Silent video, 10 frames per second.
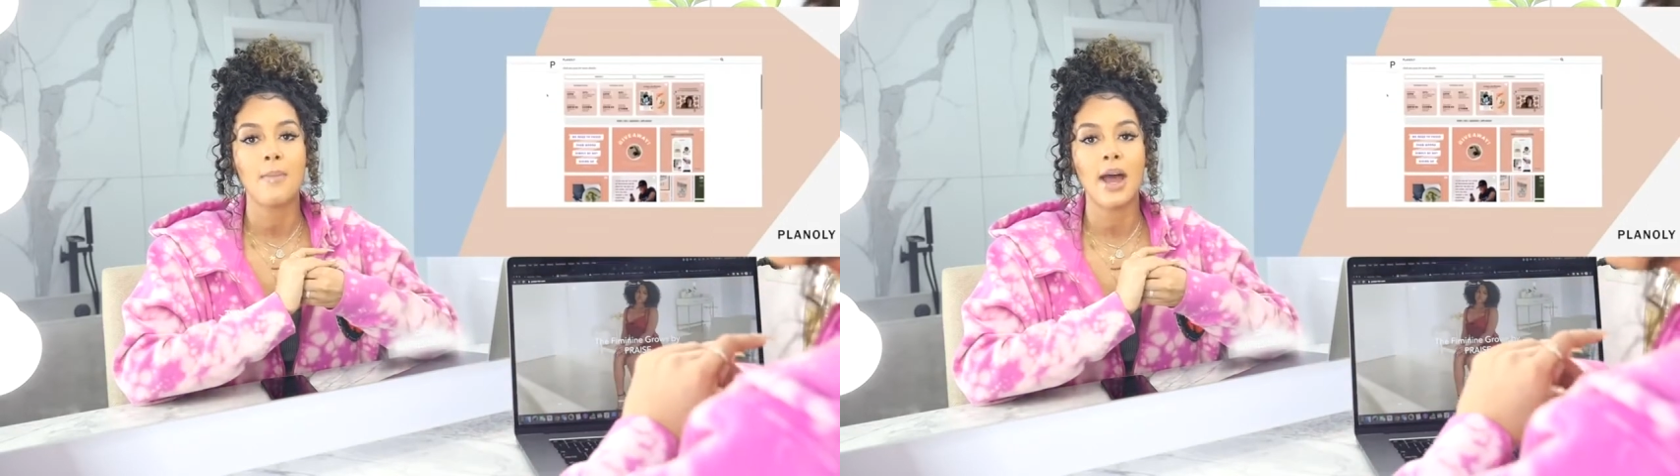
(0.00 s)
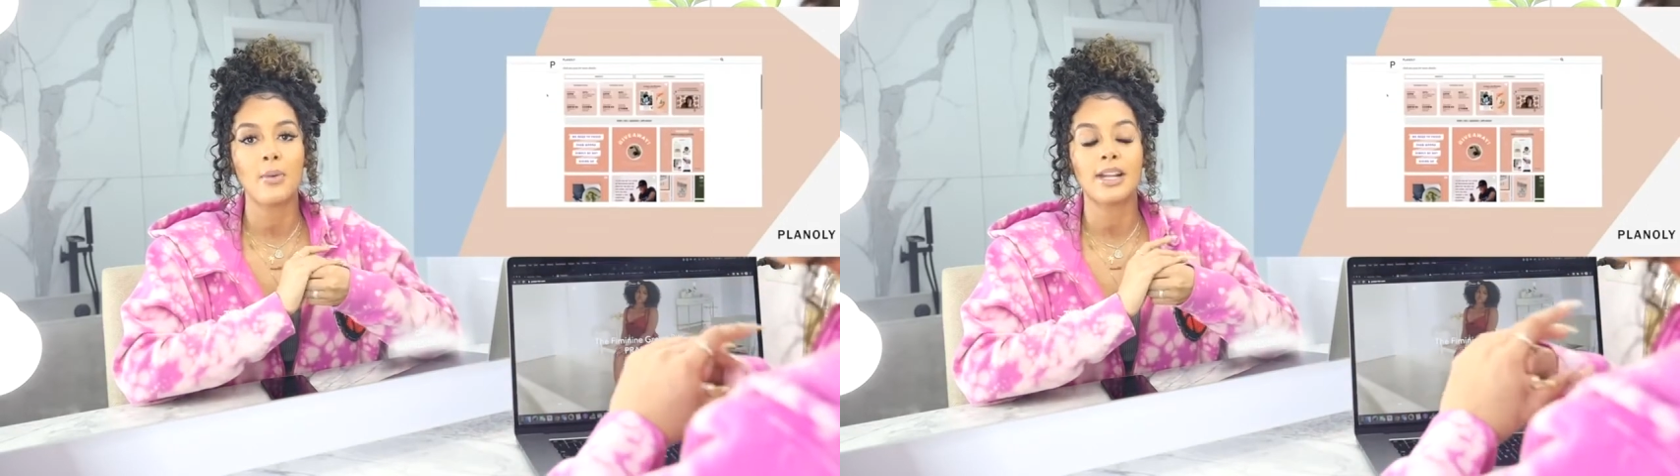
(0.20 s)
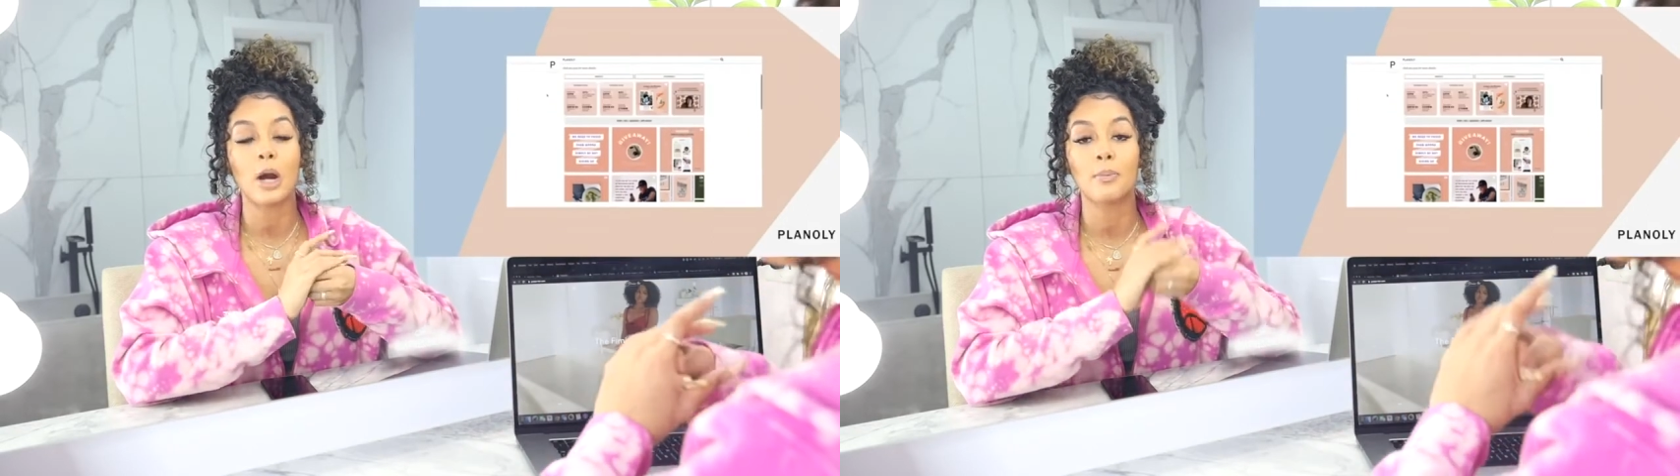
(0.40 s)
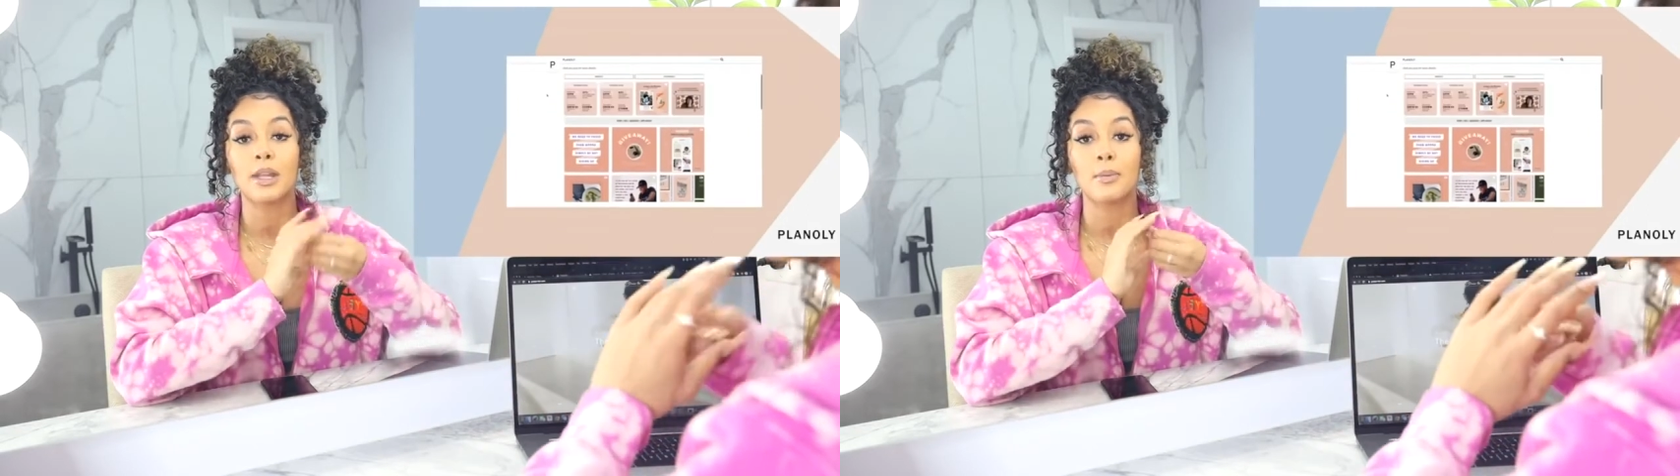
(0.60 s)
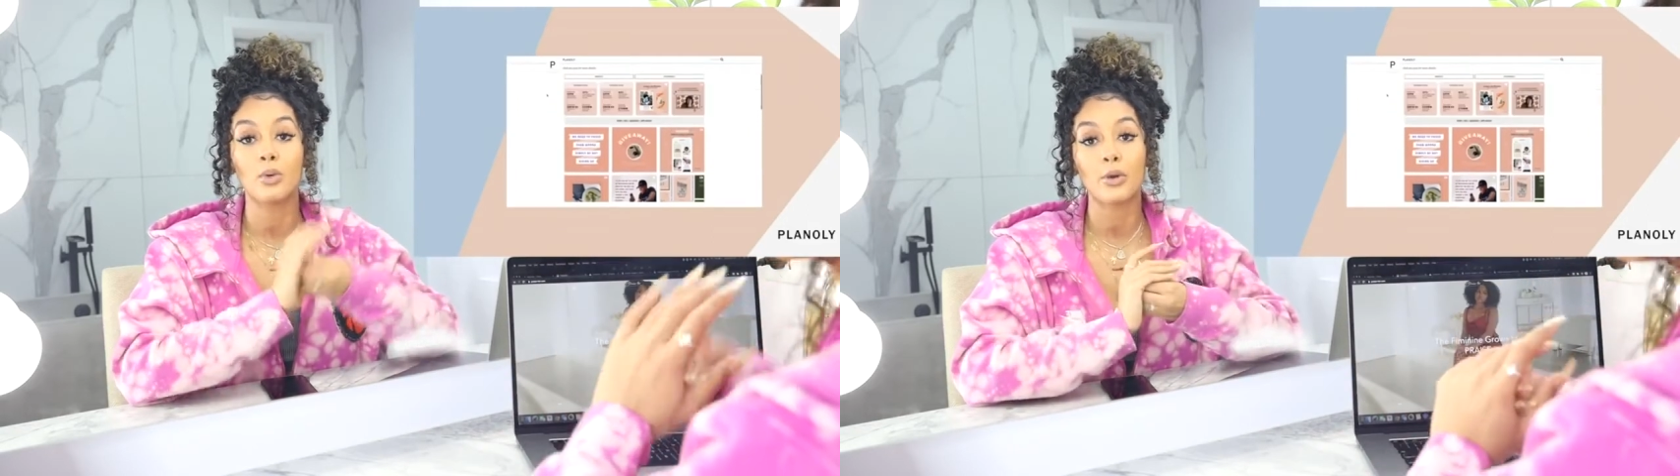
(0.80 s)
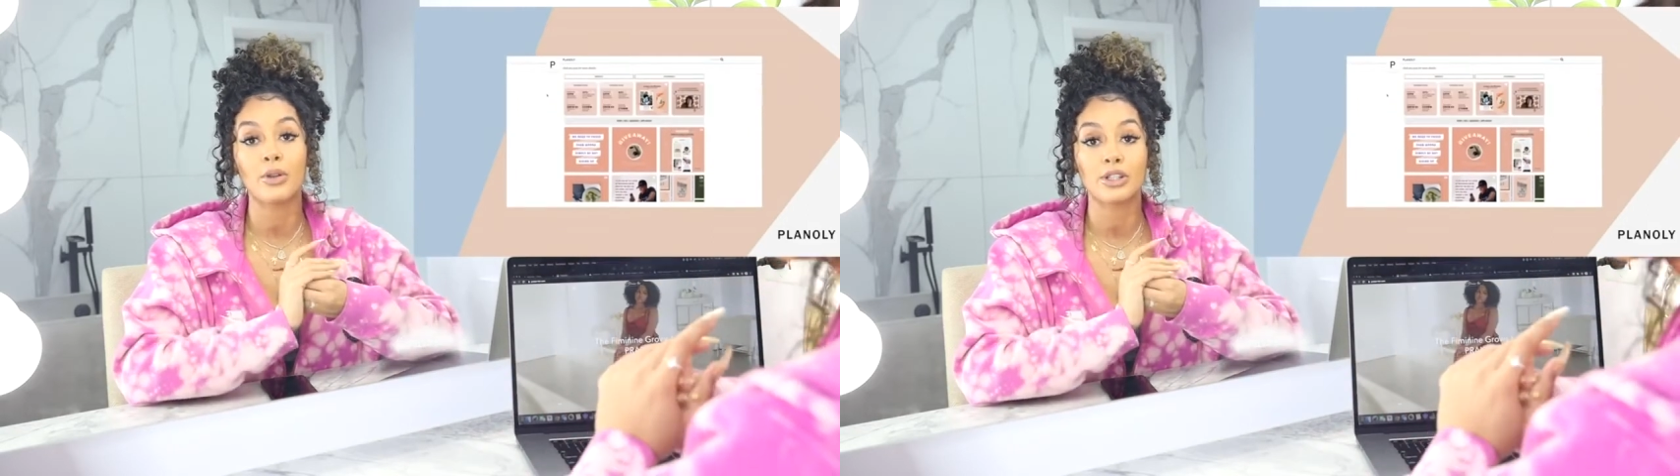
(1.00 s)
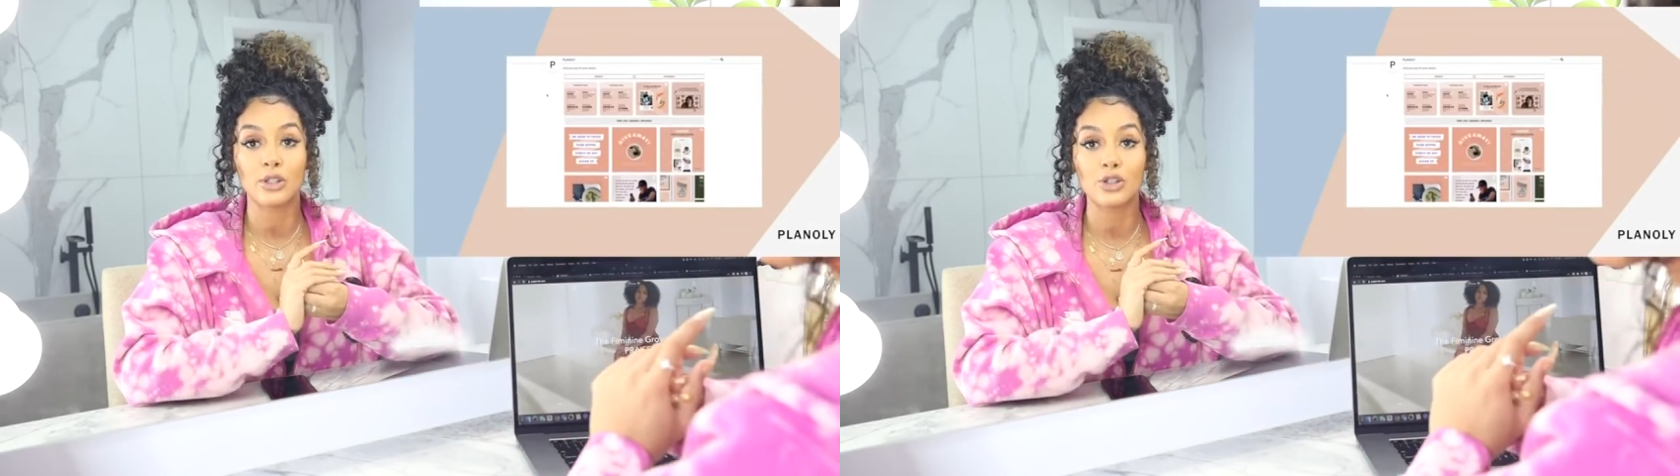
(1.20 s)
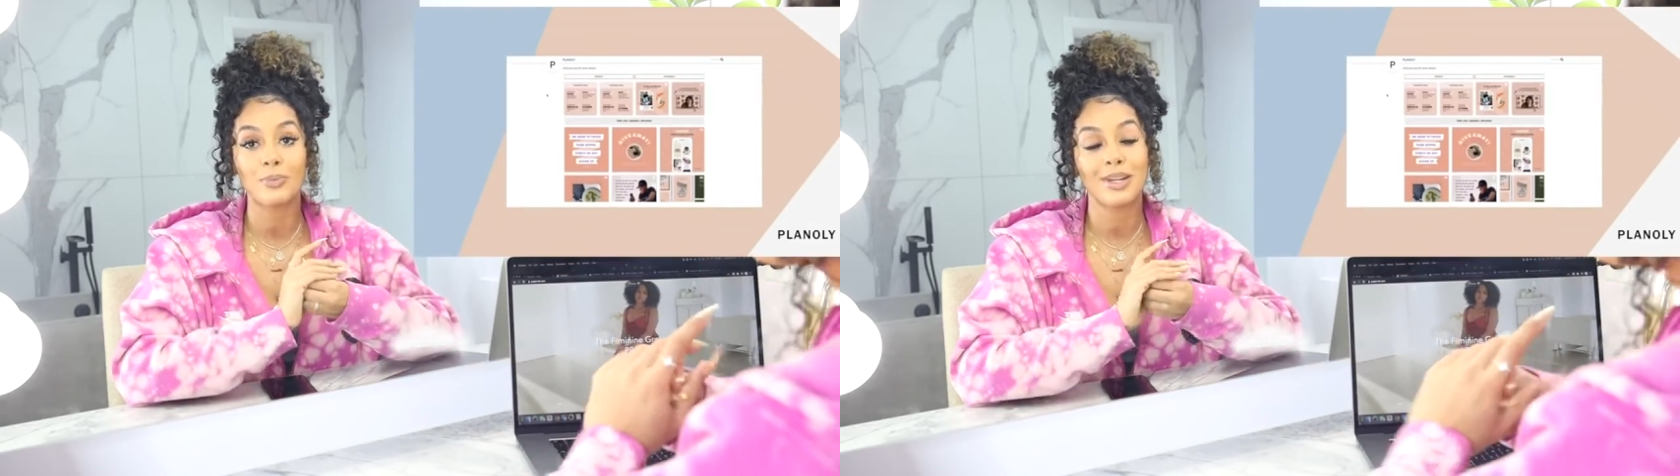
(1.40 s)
that would help them grow their